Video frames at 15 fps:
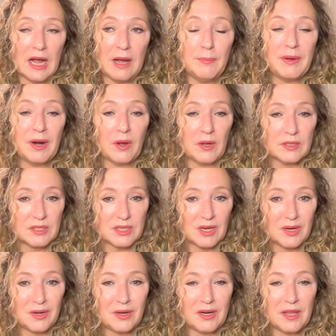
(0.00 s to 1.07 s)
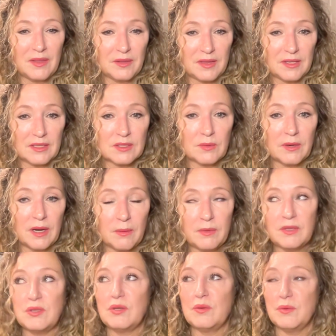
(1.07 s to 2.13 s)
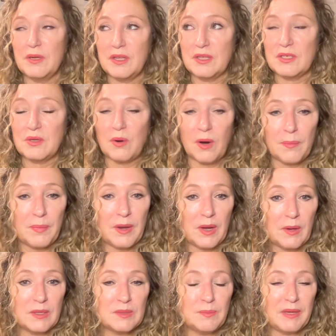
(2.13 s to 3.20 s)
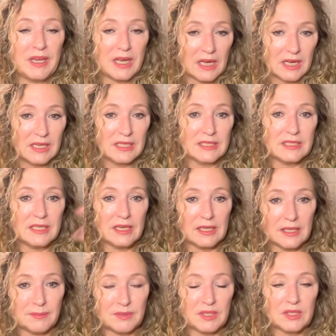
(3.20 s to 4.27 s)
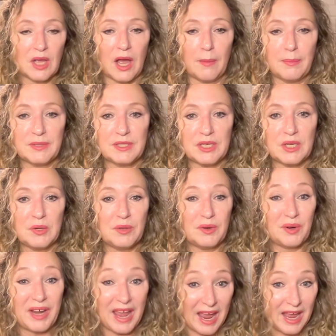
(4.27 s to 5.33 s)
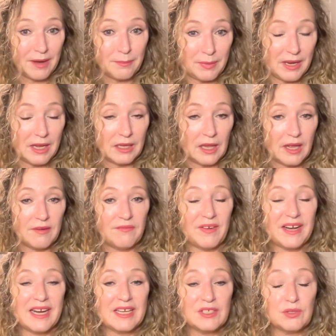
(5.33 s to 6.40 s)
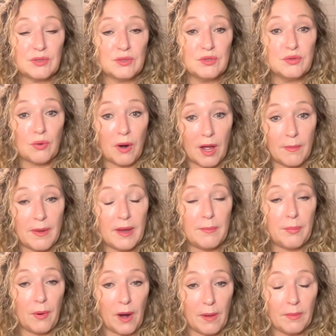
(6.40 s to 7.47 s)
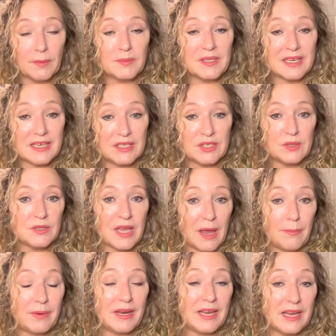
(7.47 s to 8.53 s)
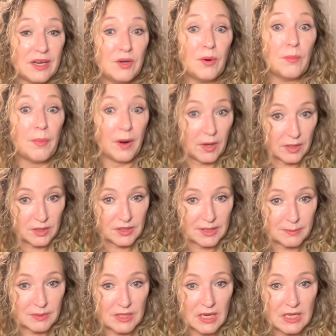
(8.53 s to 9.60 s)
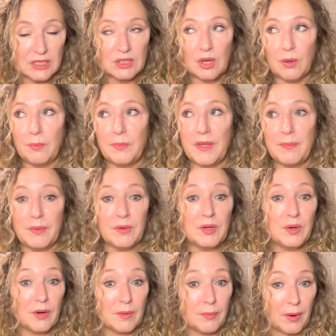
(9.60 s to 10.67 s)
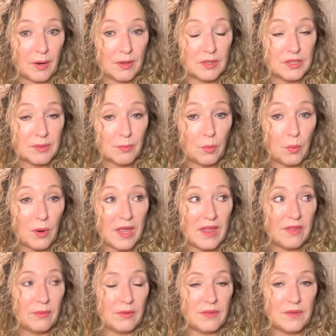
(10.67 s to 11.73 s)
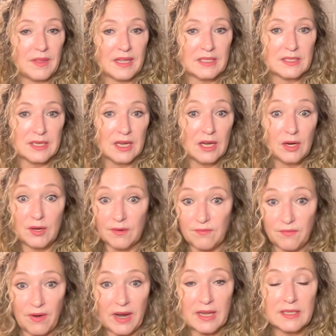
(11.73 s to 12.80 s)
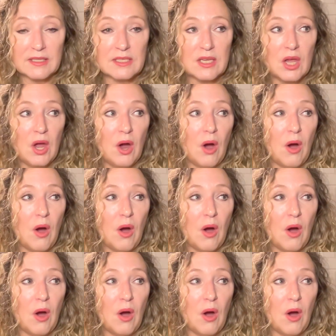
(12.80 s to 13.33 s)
uh, but also another thing that's going on with with Scorpio is because the eclipse is opposite you, there can be a lot of financial drama, problems, and issues happening in your partnerships. So people you're in partnership with, whether that's good friends